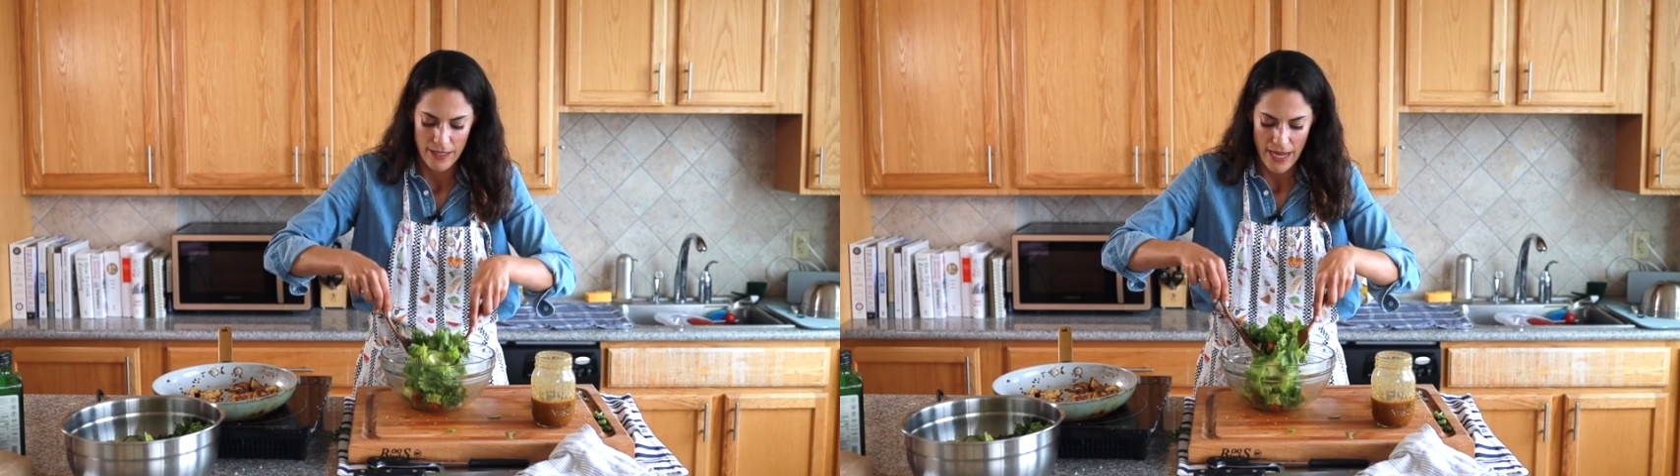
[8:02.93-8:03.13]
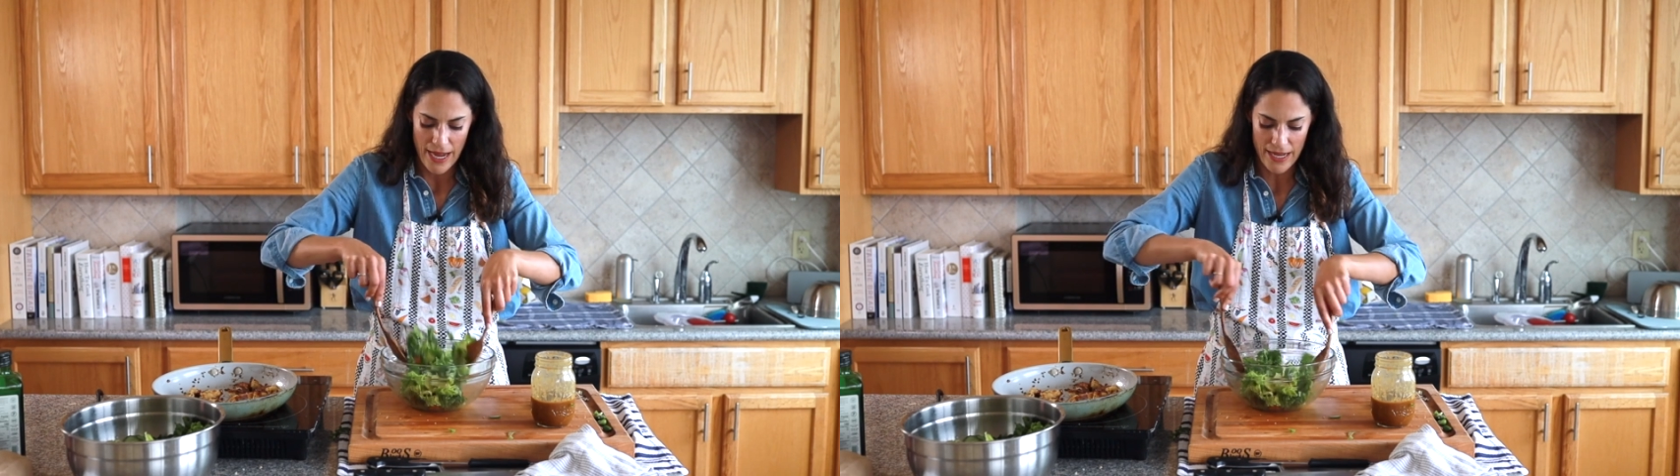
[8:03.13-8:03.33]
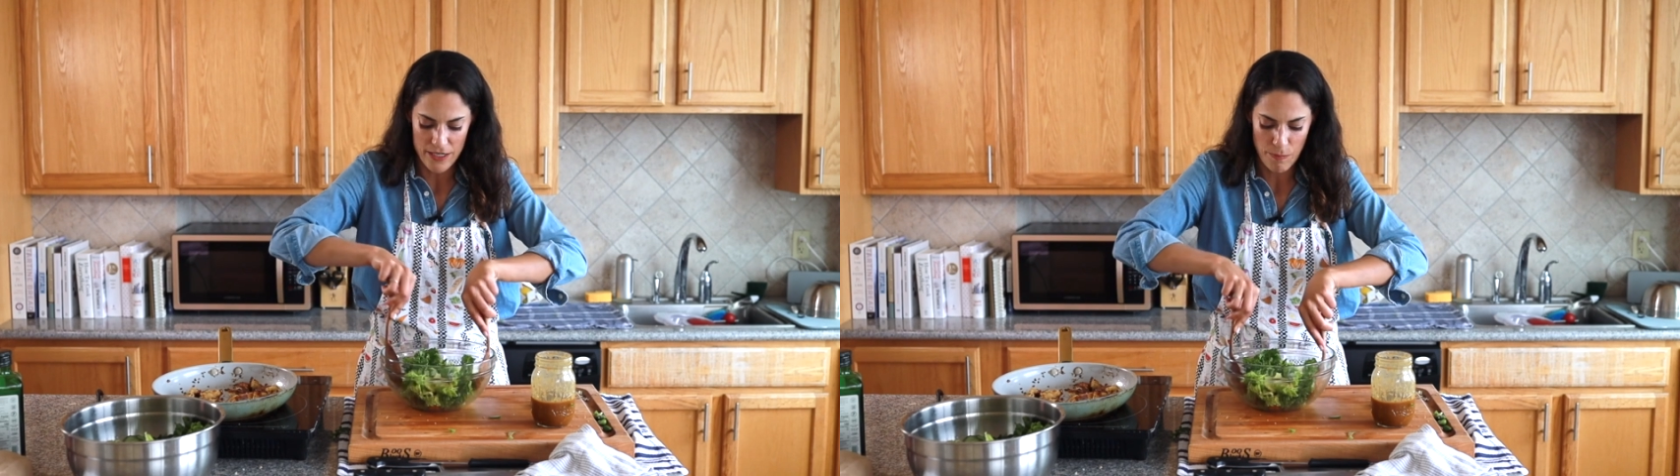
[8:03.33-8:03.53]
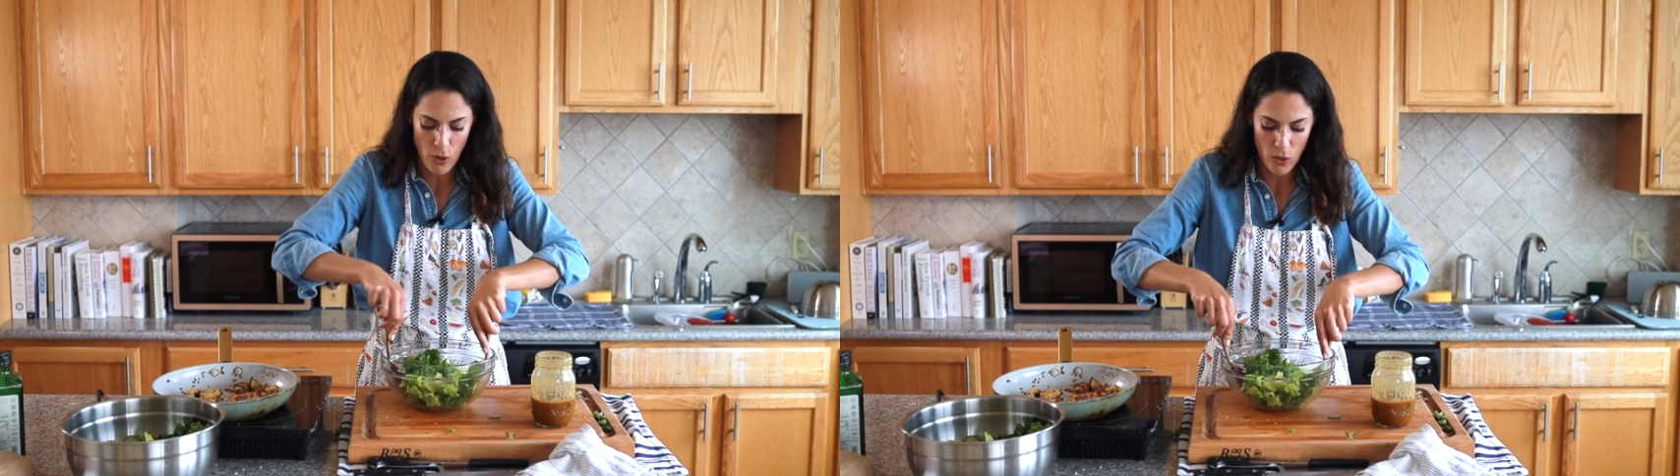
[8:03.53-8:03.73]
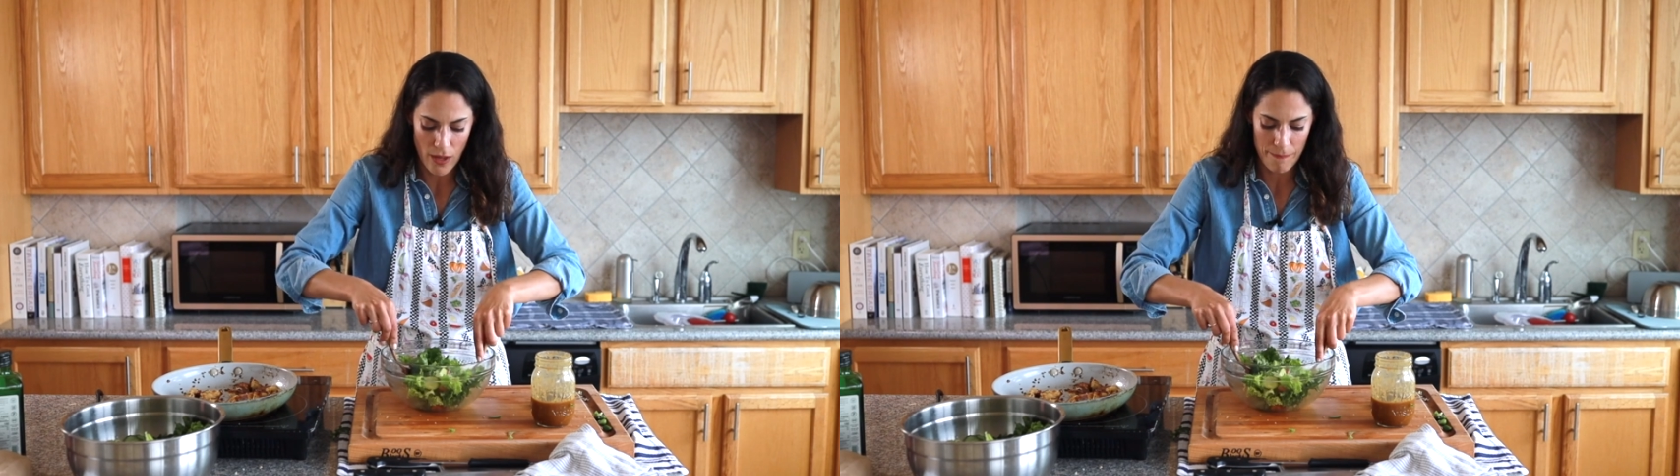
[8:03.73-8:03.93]
and
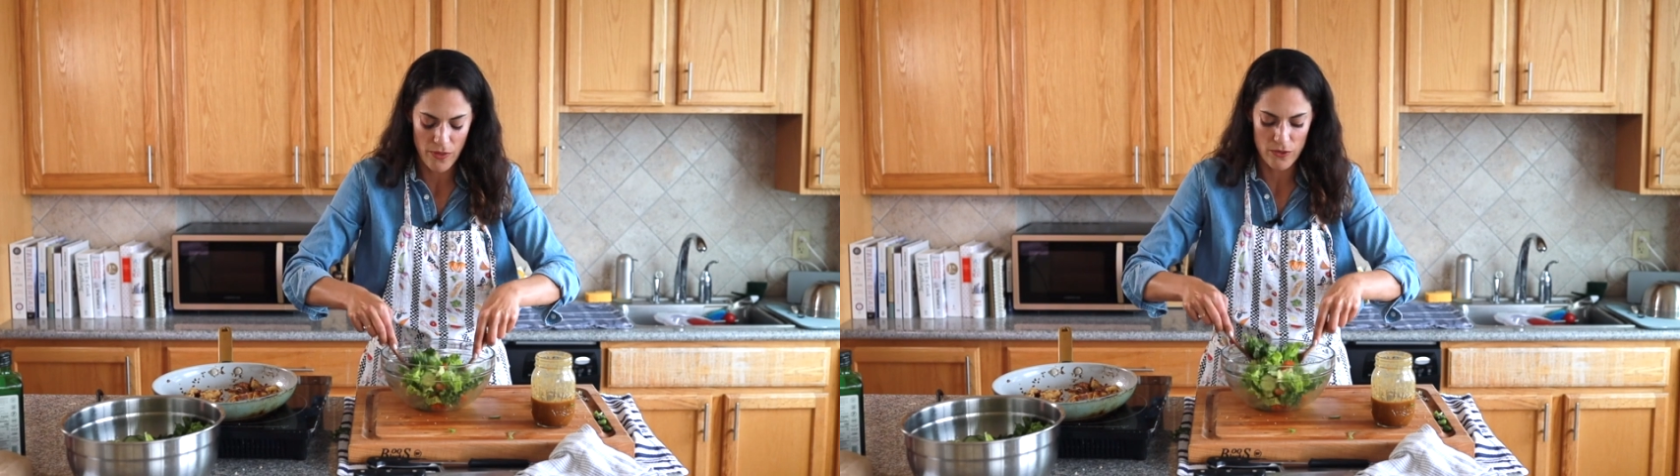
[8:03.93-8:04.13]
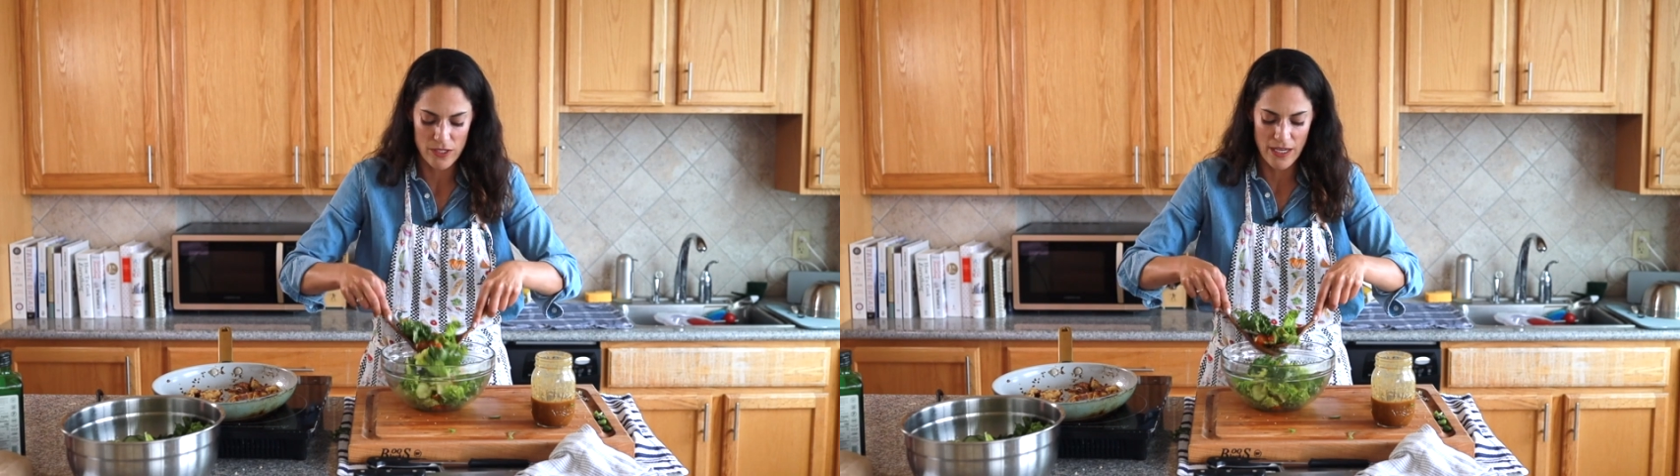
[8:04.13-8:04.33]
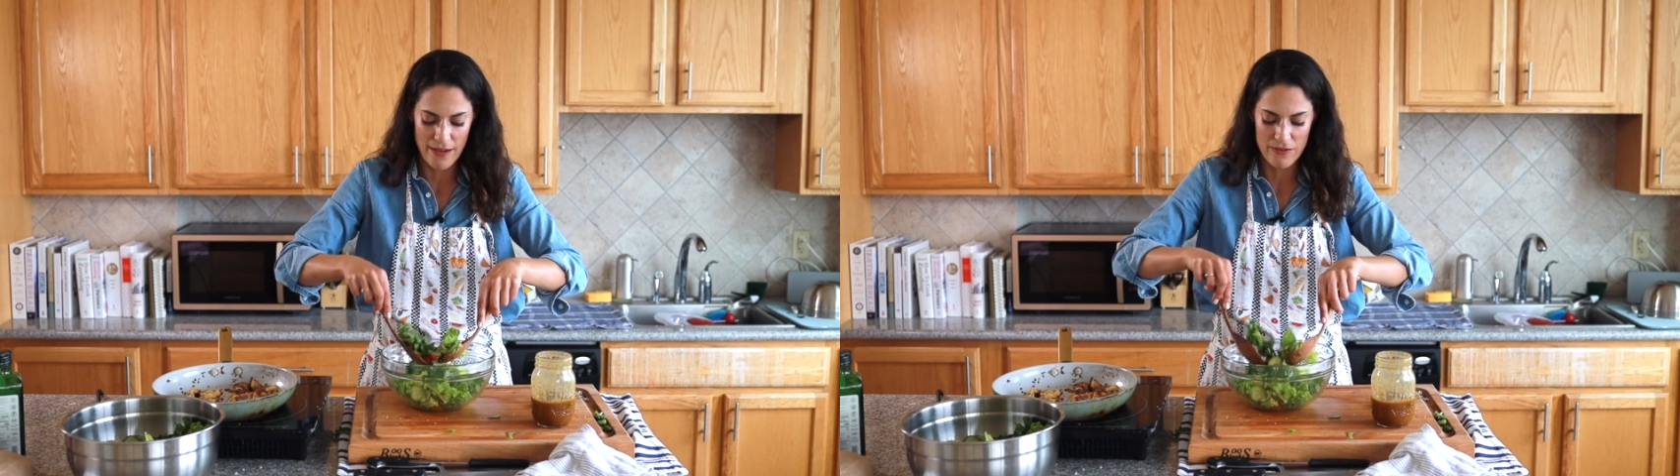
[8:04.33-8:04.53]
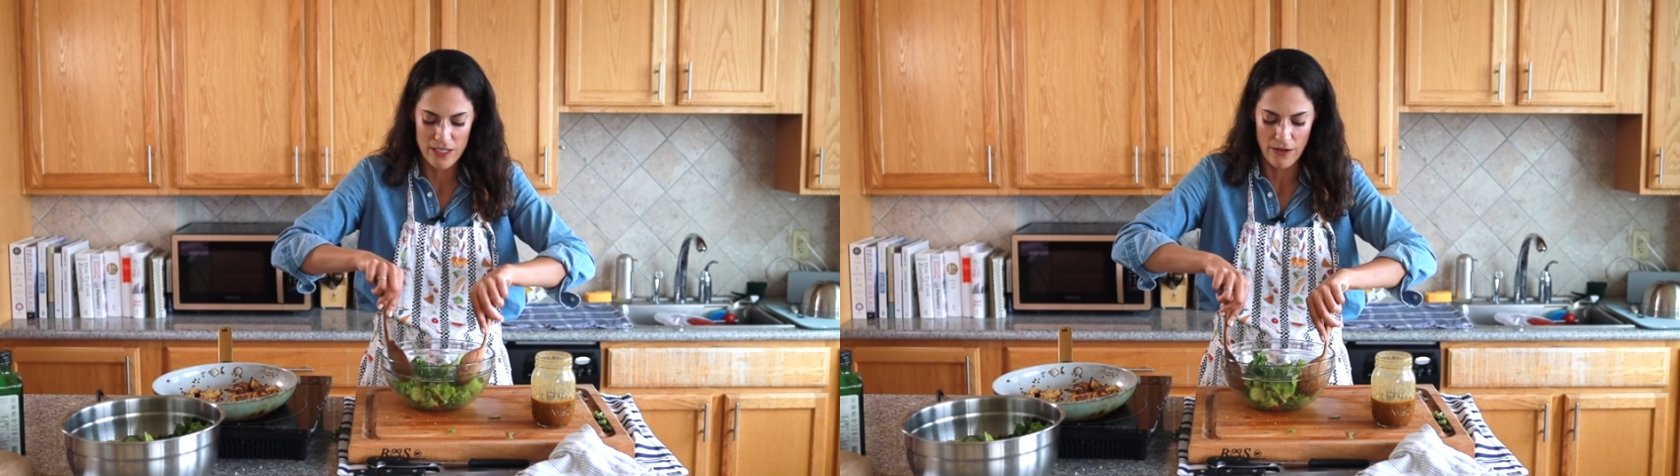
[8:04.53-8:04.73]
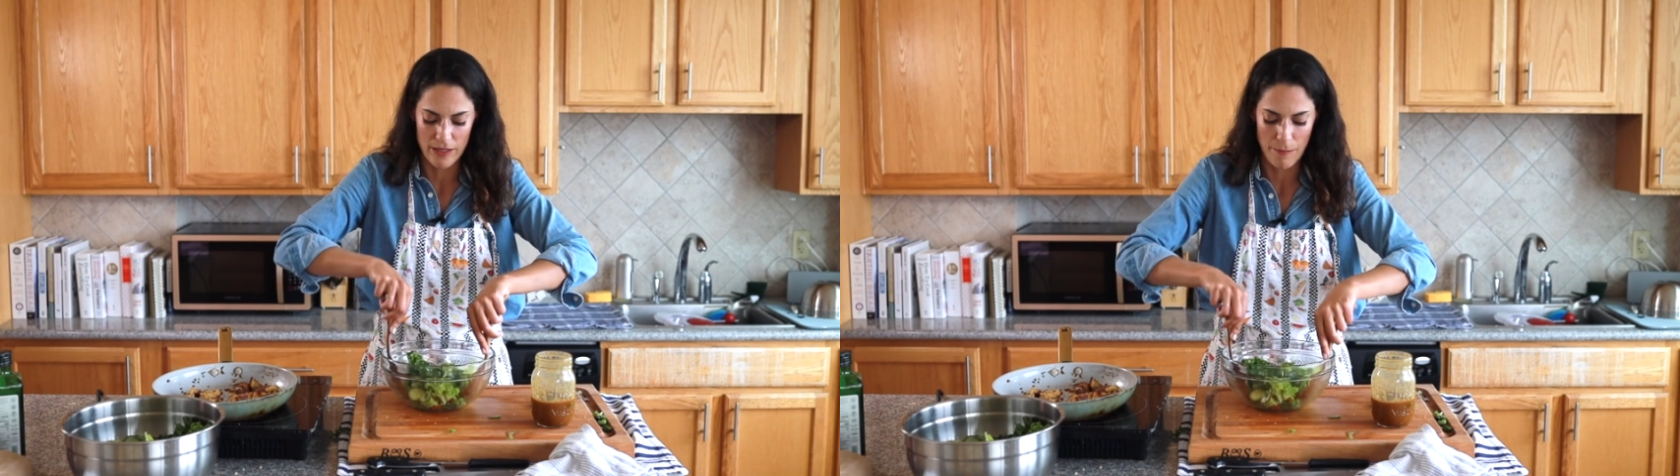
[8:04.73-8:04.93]
pull up those leaves that are at the